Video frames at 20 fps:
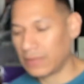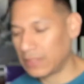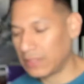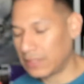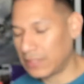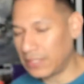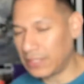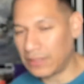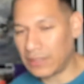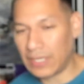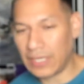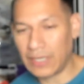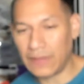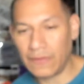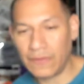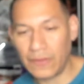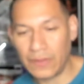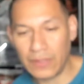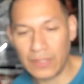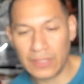Still not in
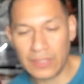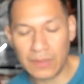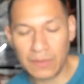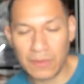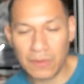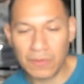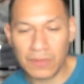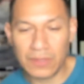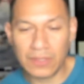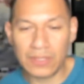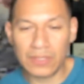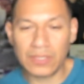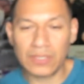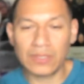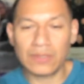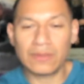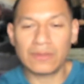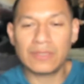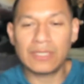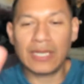focus. Let me put the
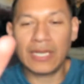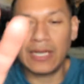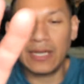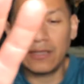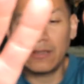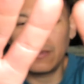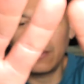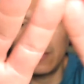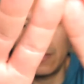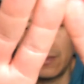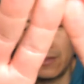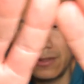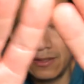shoes down.